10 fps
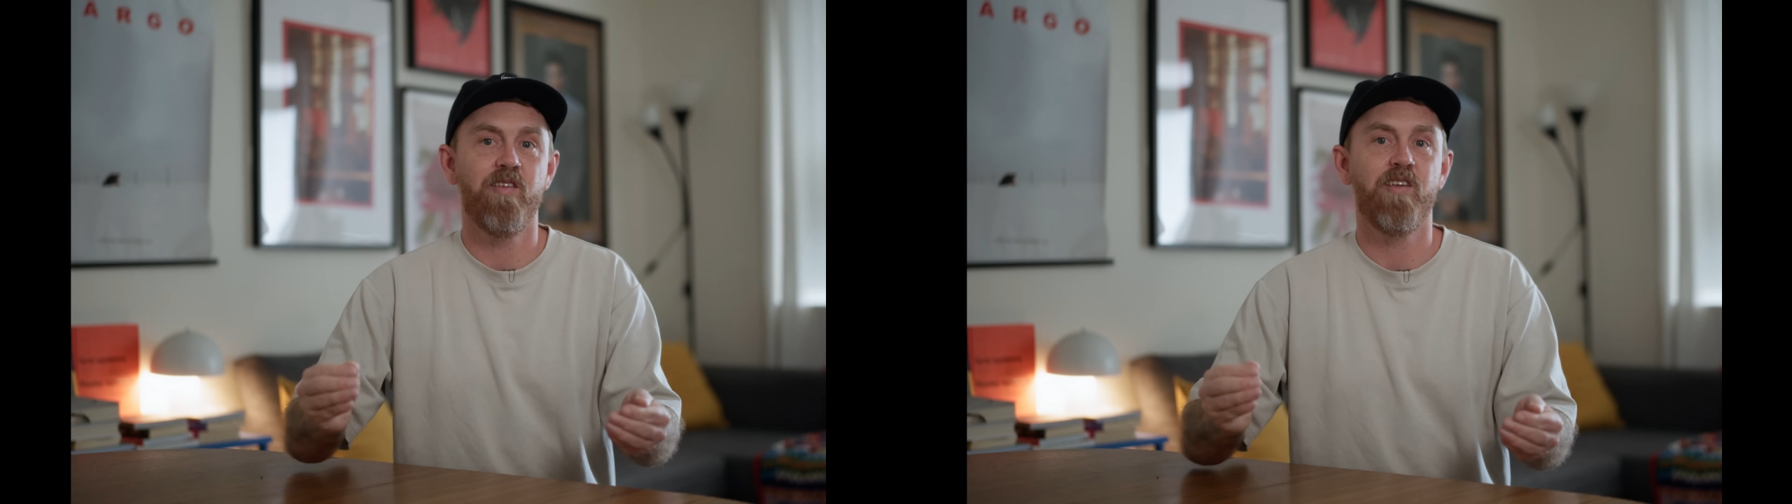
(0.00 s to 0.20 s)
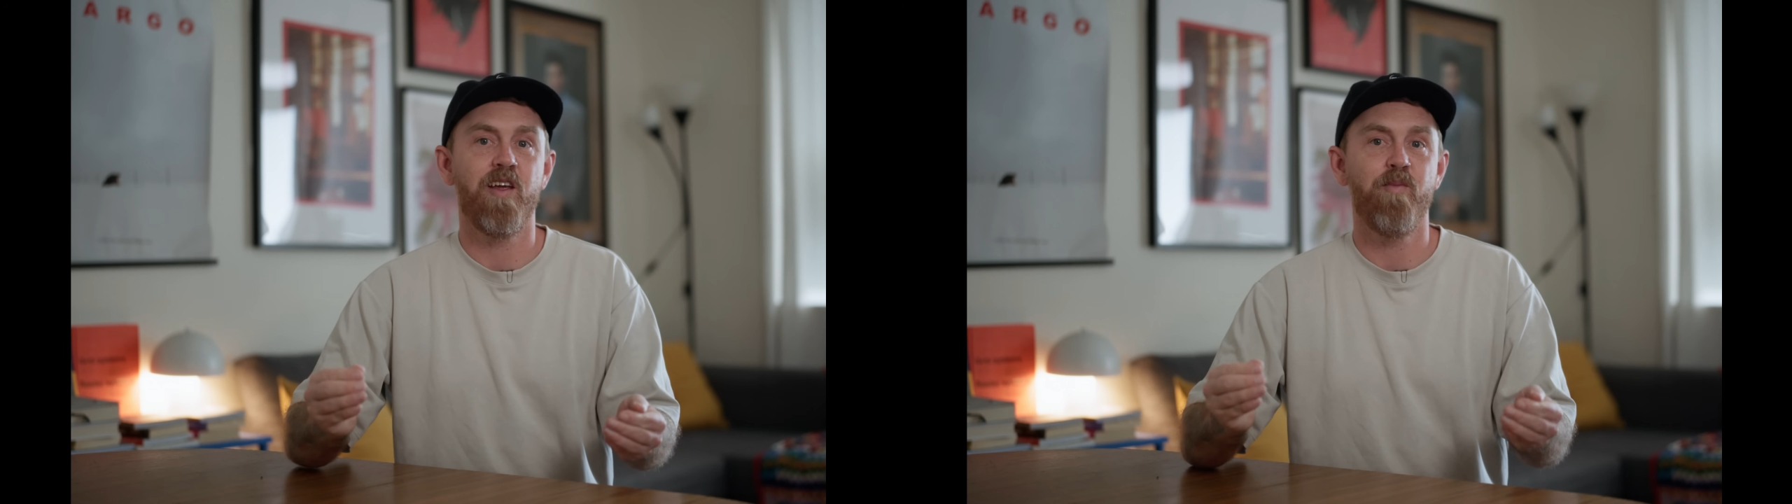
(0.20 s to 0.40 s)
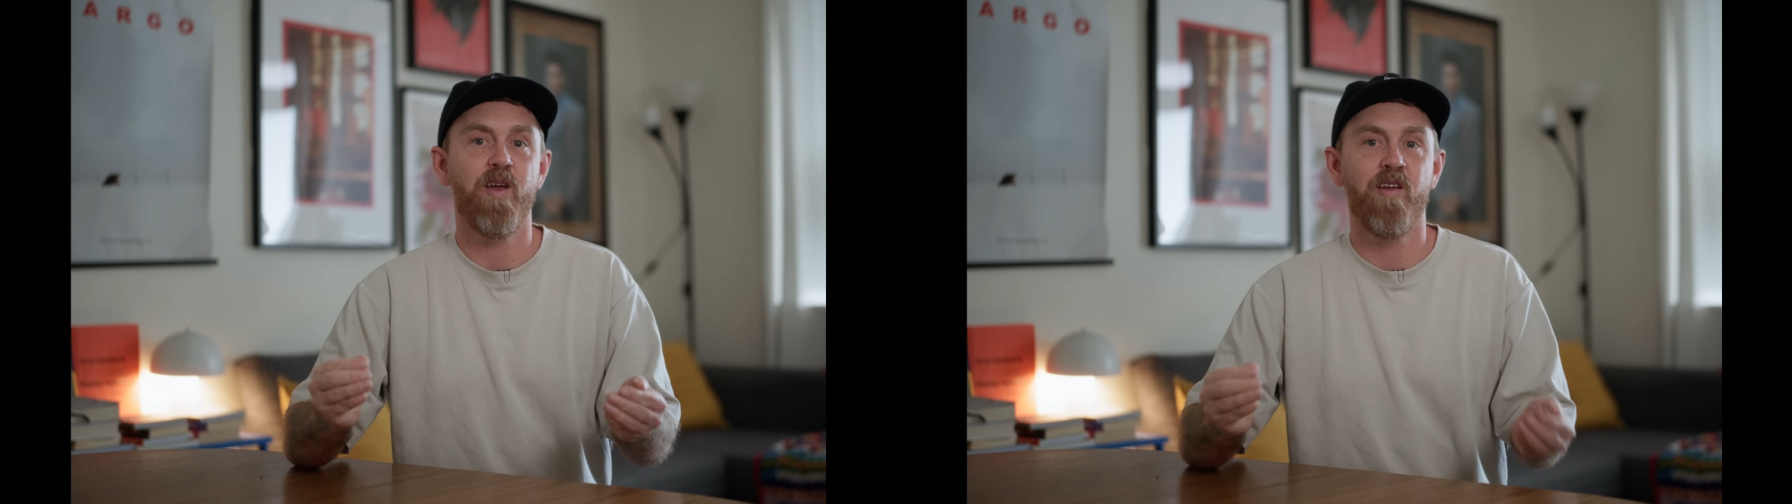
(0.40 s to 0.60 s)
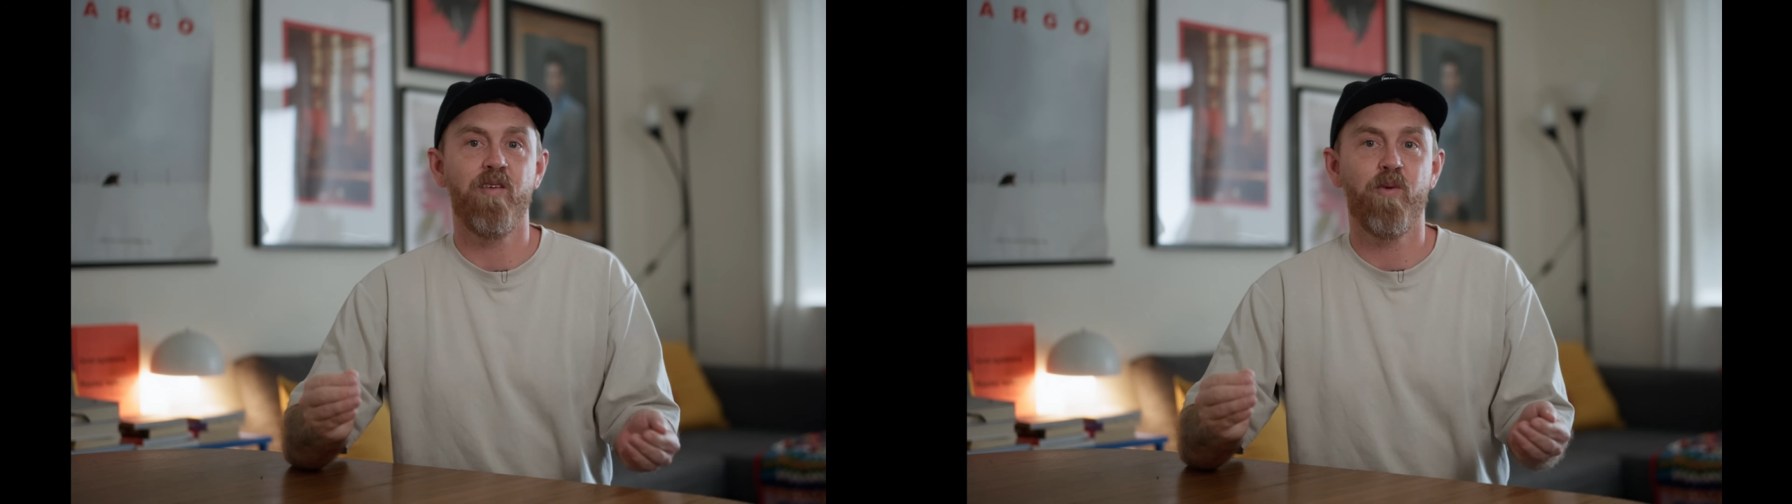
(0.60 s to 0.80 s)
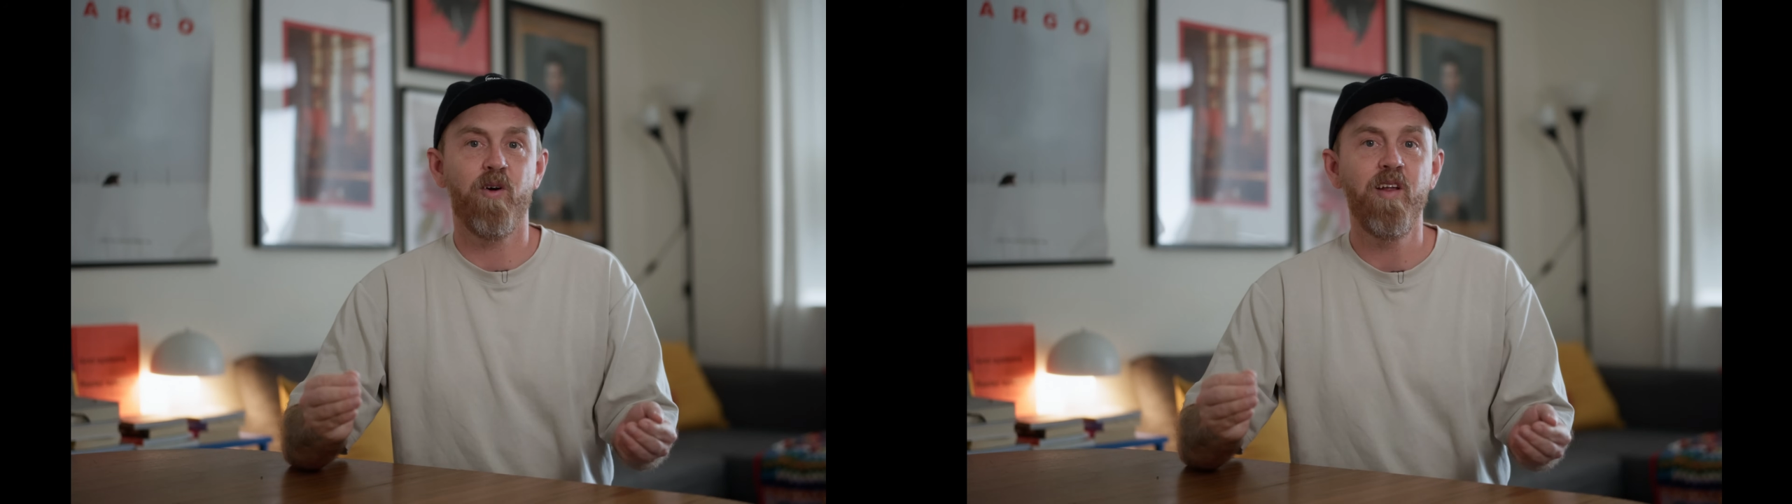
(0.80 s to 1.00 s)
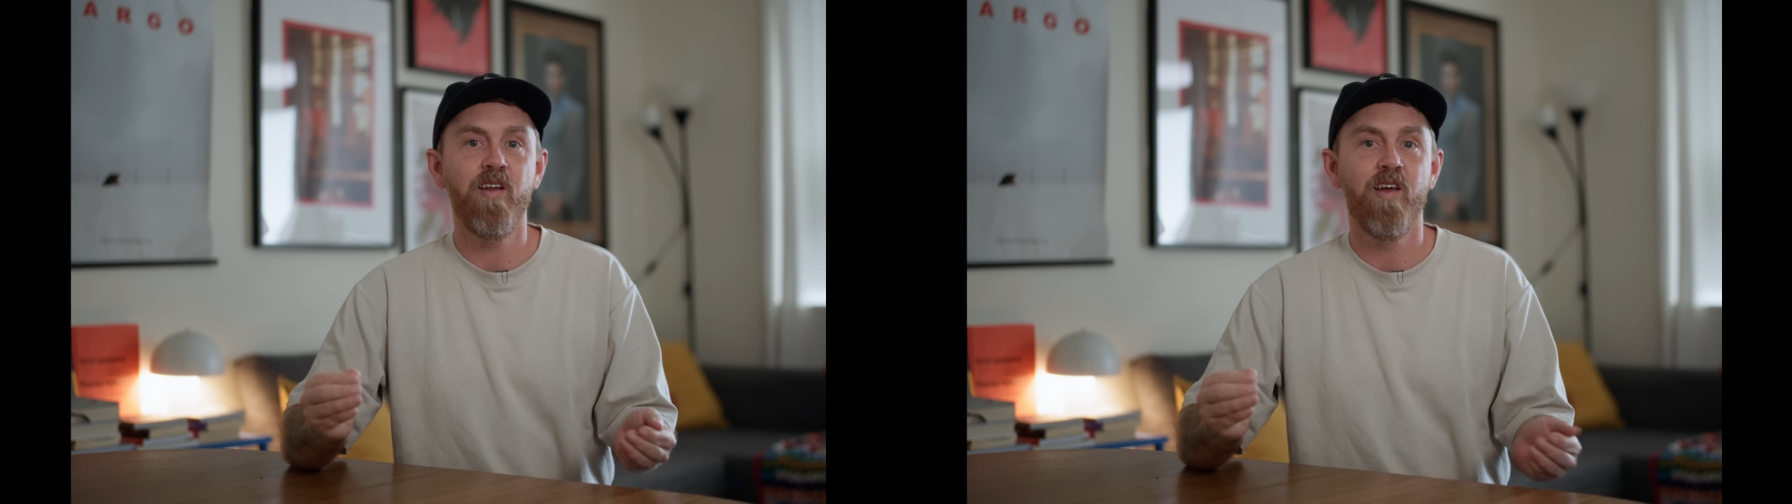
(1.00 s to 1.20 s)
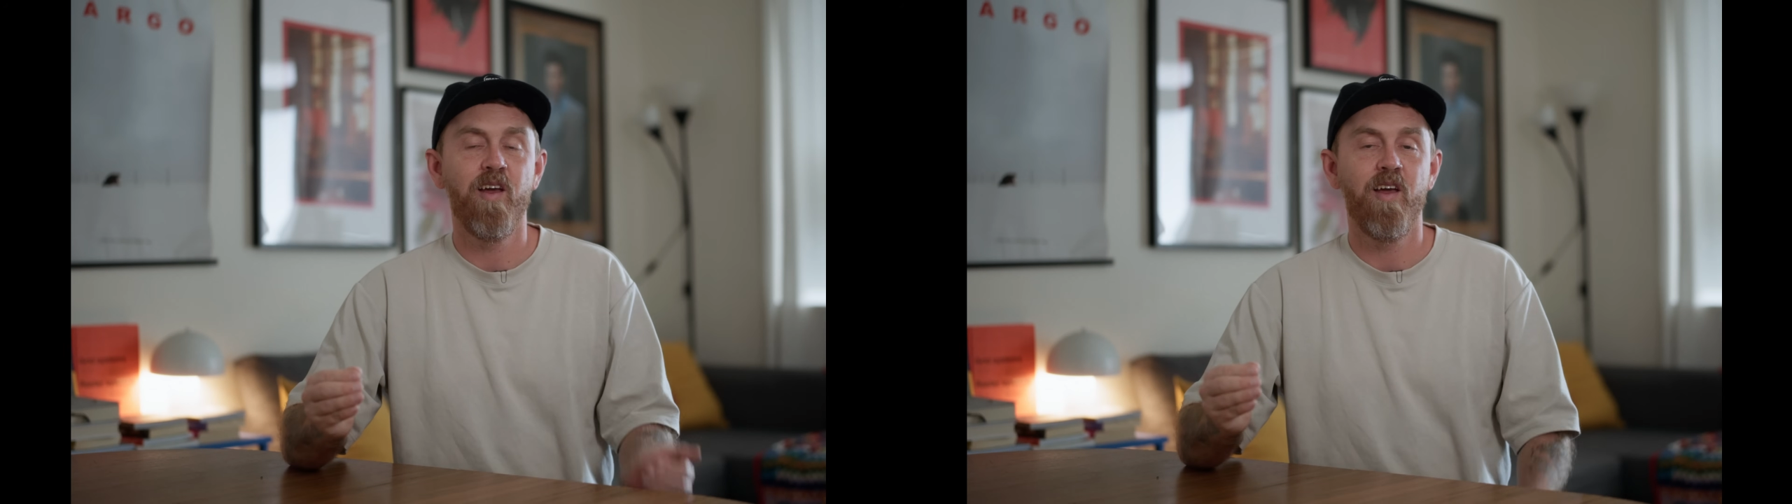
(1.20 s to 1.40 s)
same end point.